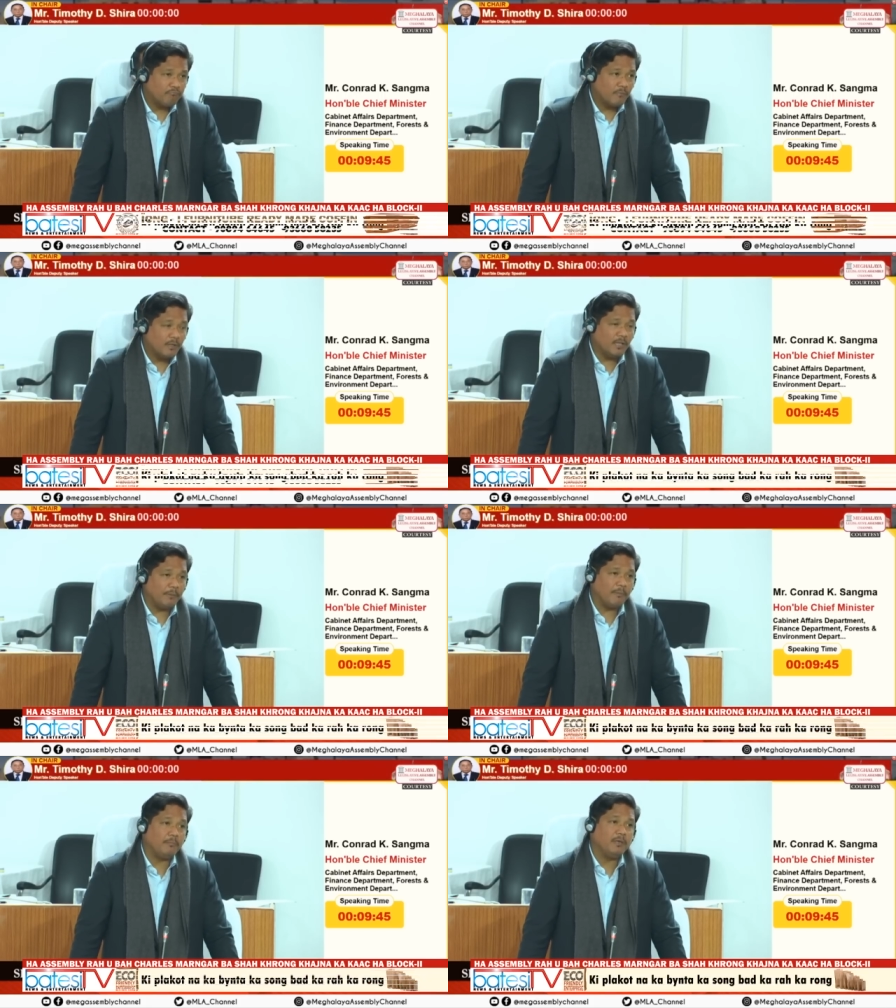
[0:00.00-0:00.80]
There
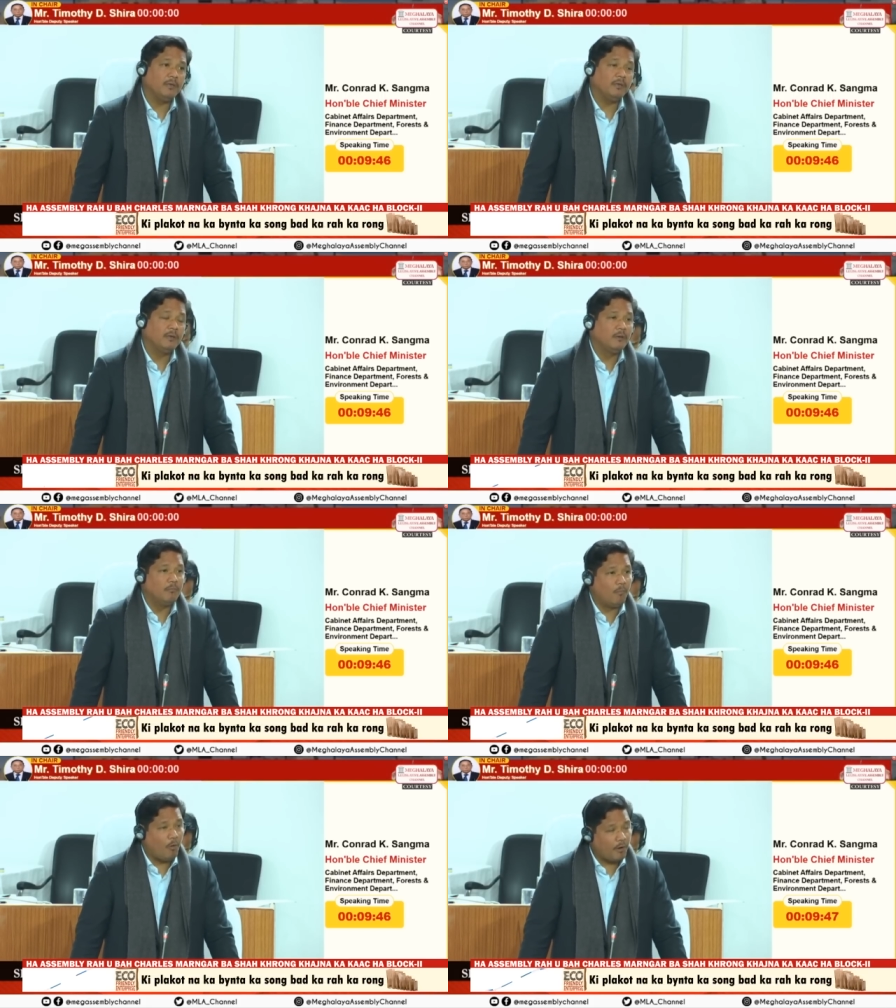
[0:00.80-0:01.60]
may be
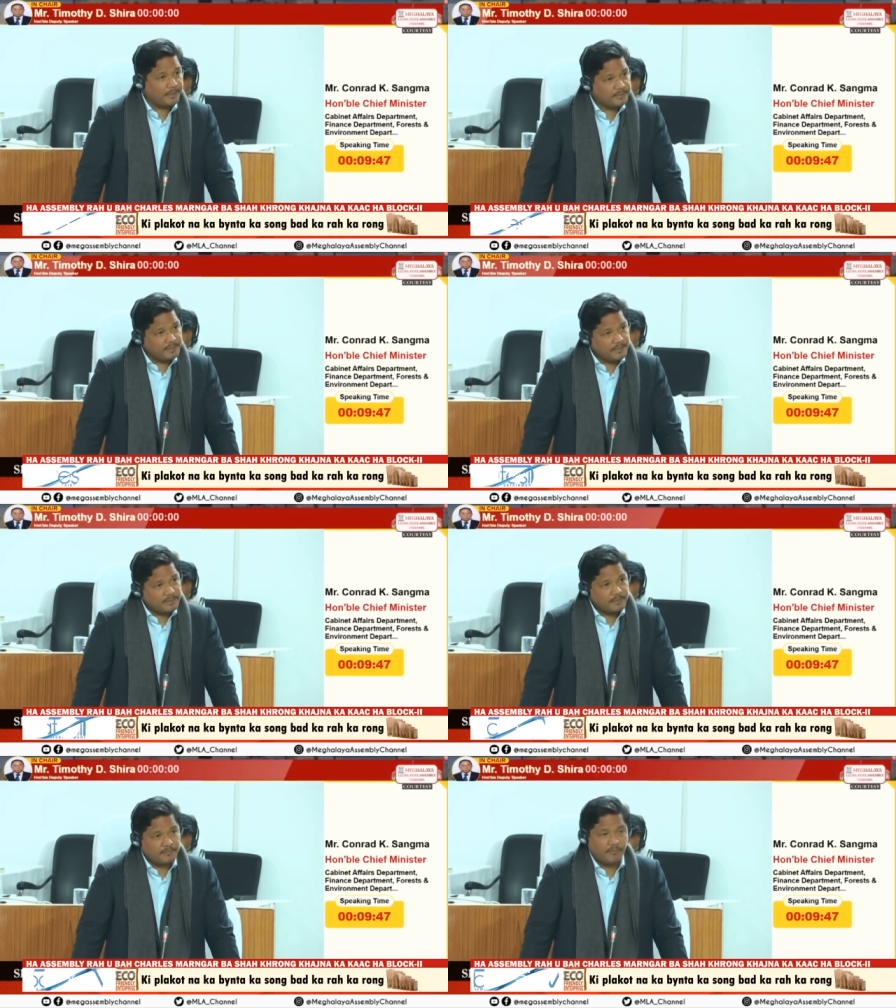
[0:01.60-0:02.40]
more
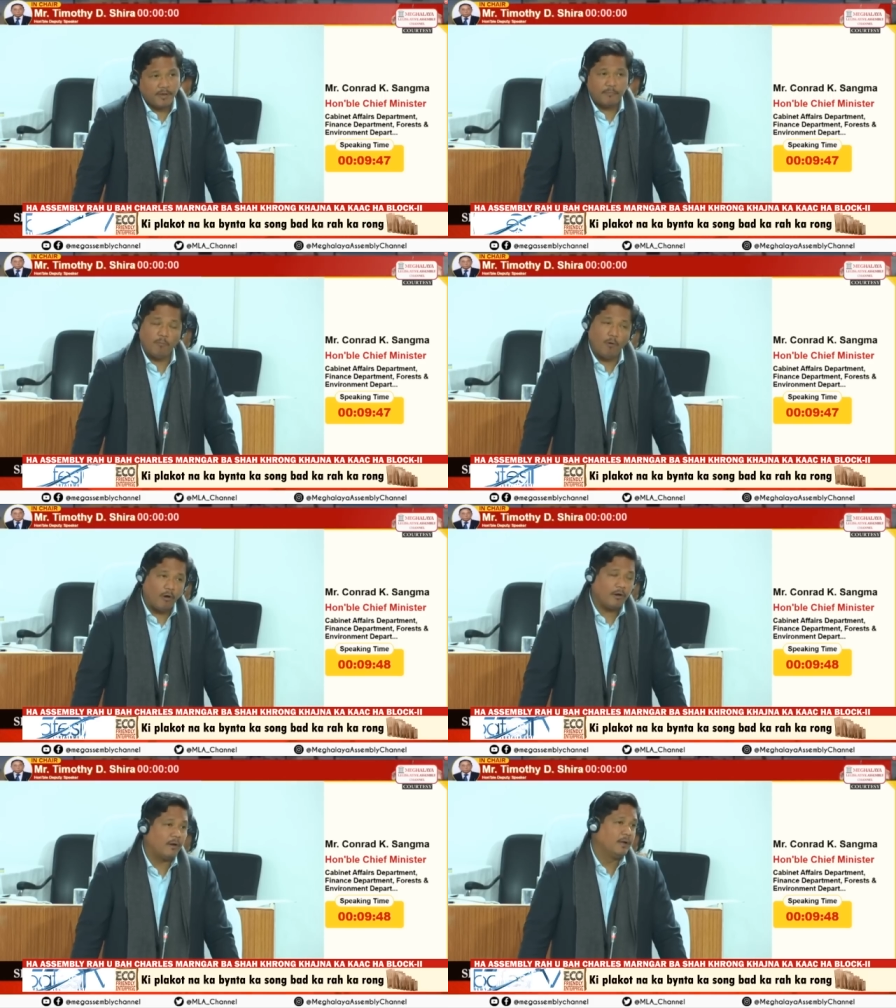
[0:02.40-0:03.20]
incidents where
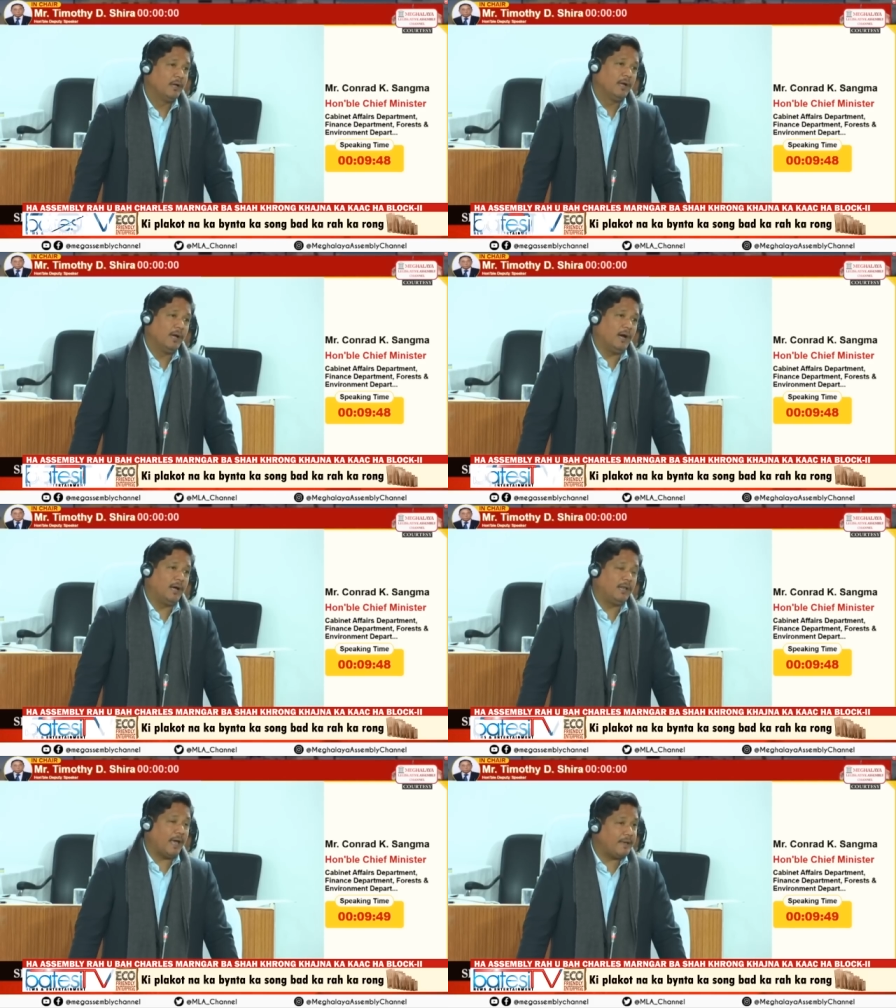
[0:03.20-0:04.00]
more
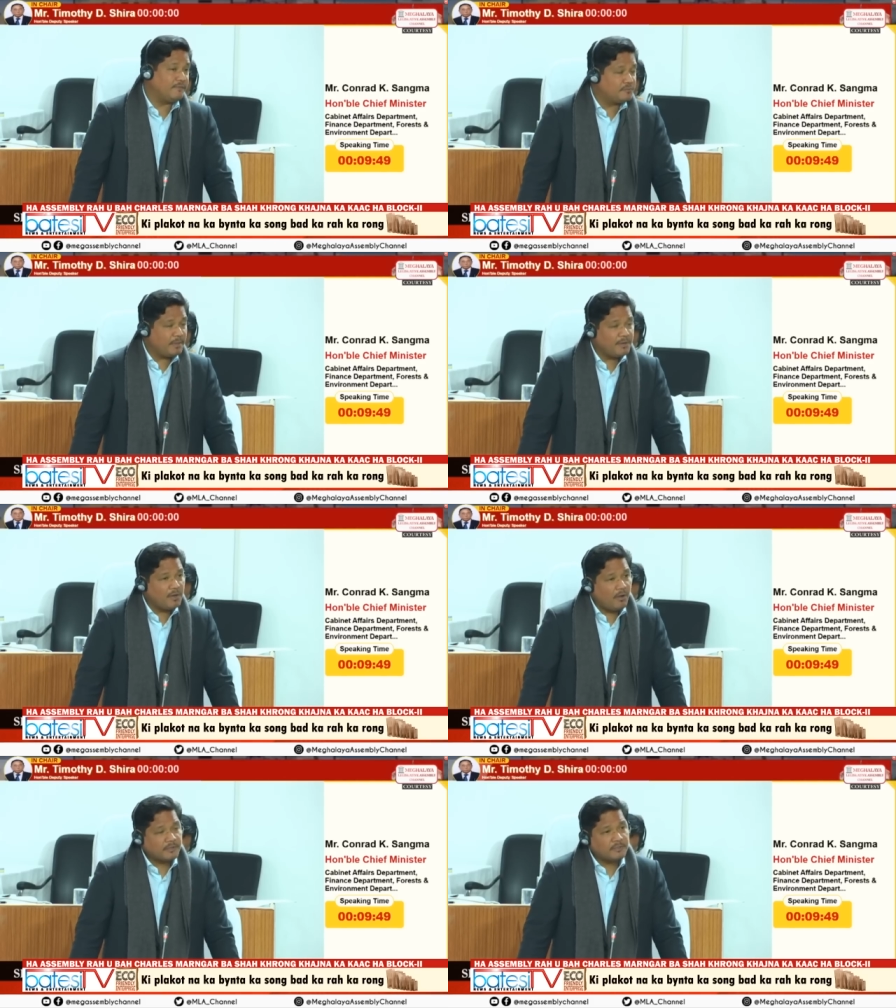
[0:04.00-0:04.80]
lives may be
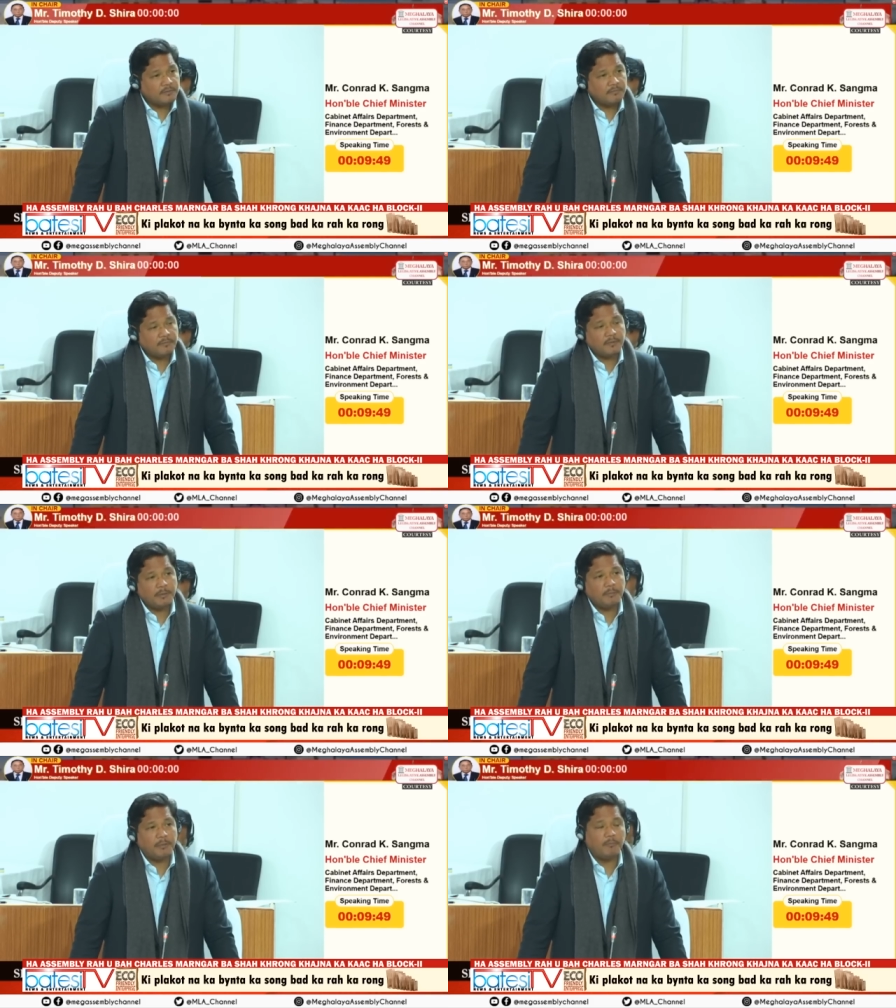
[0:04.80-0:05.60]
lost. There
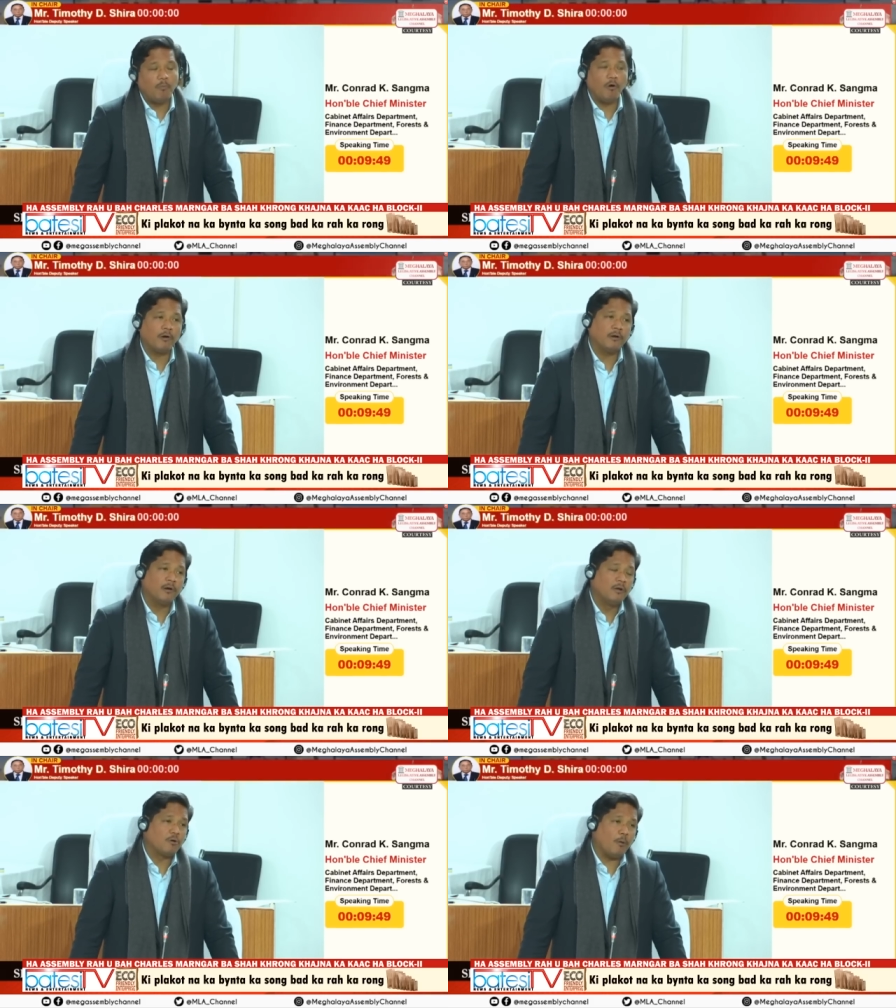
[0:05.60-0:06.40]
may be more
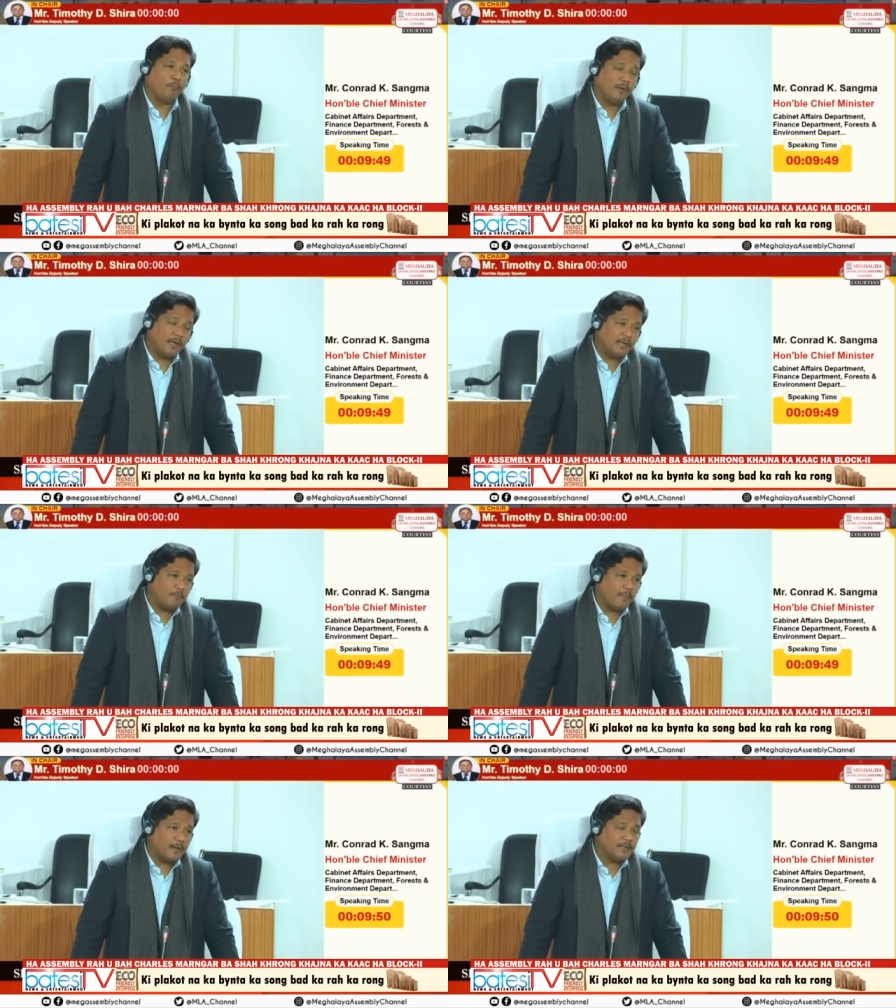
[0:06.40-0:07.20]
complicated
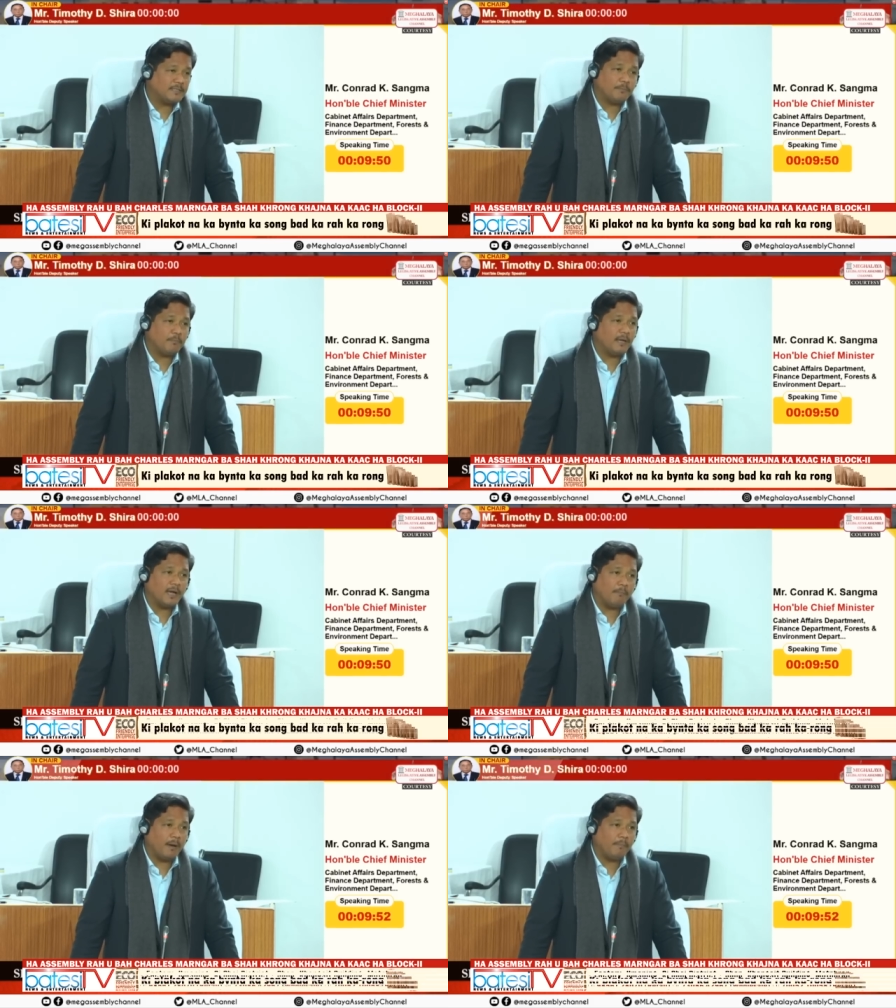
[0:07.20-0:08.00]
matters that may
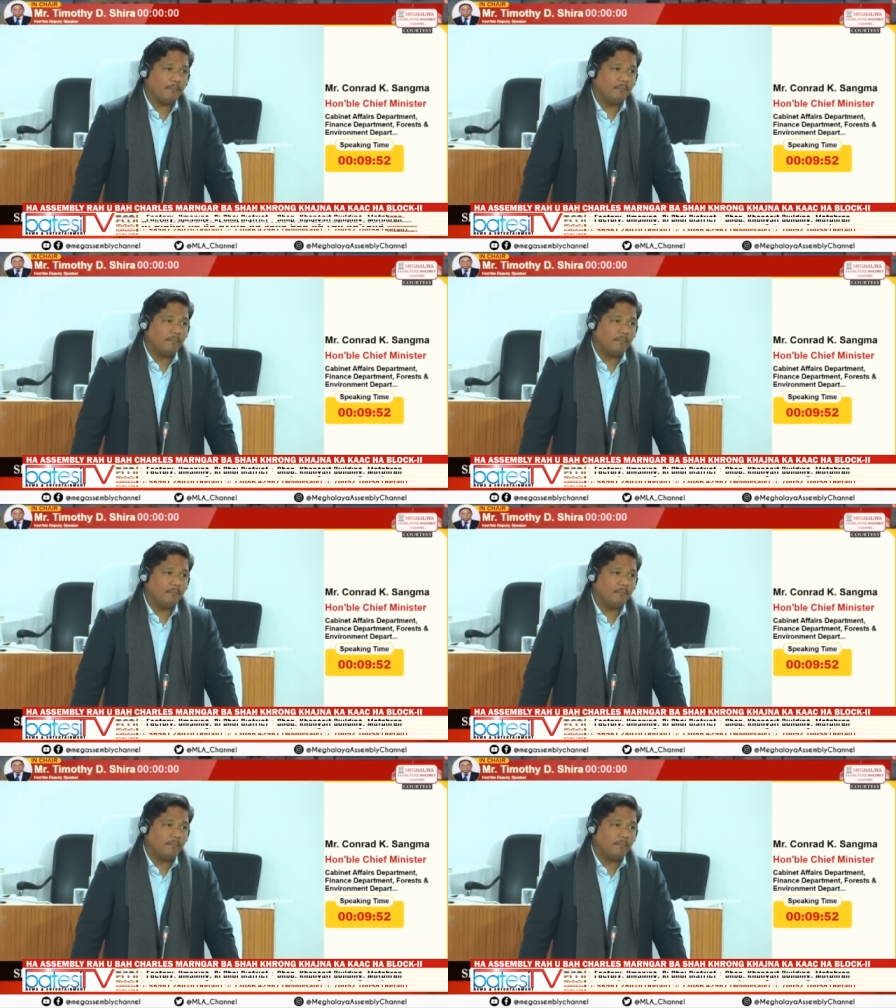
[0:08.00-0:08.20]
come up.